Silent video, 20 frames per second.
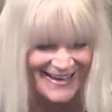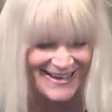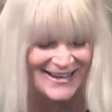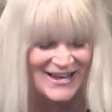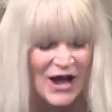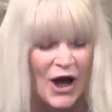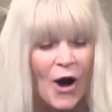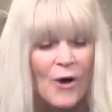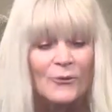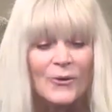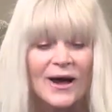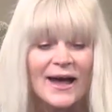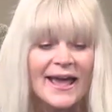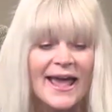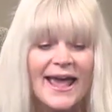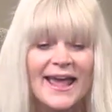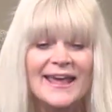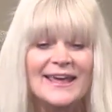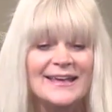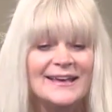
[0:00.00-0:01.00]
well,
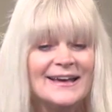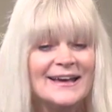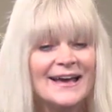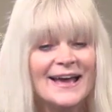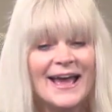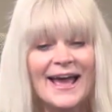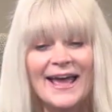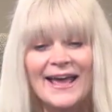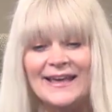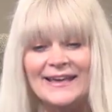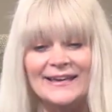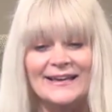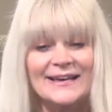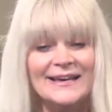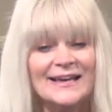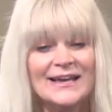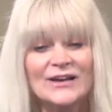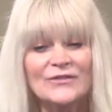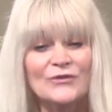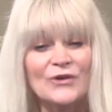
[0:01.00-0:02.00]
hey, hey,
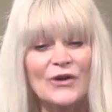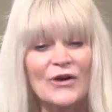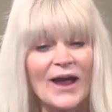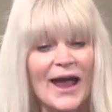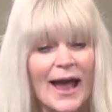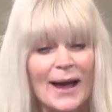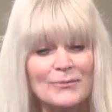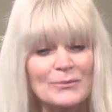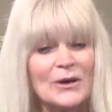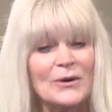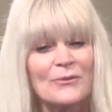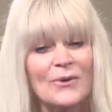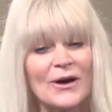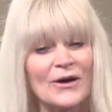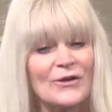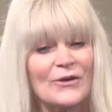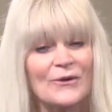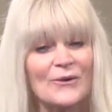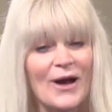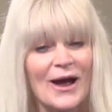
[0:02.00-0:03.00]
if you're happy
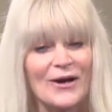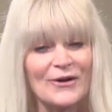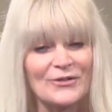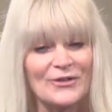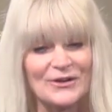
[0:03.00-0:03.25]
where you are,